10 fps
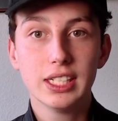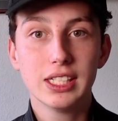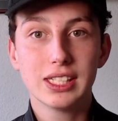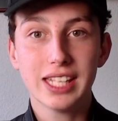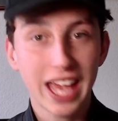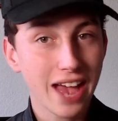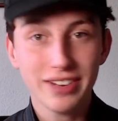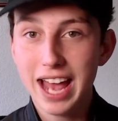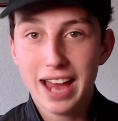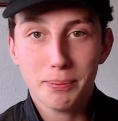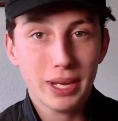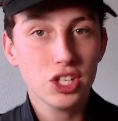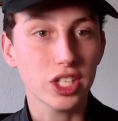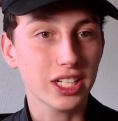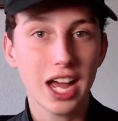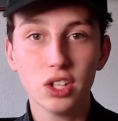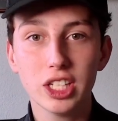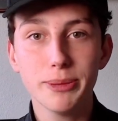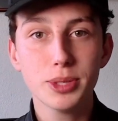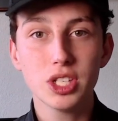they haven't added pitching. Kyle
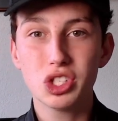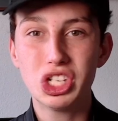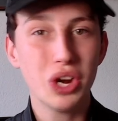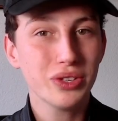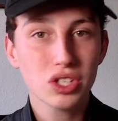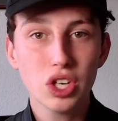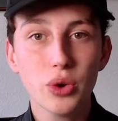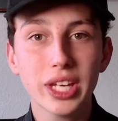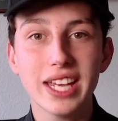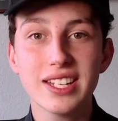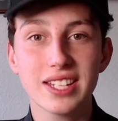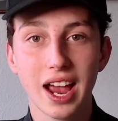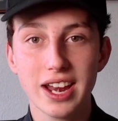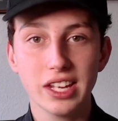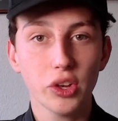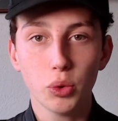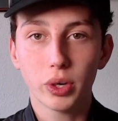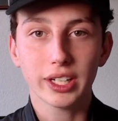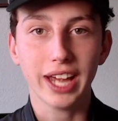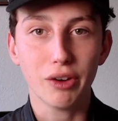Gibson's, you know, it's an okay signing. He'll
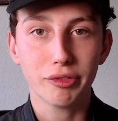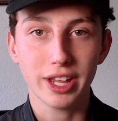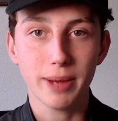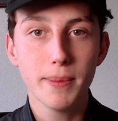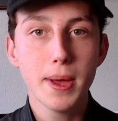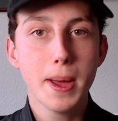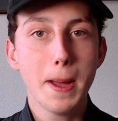work out for them.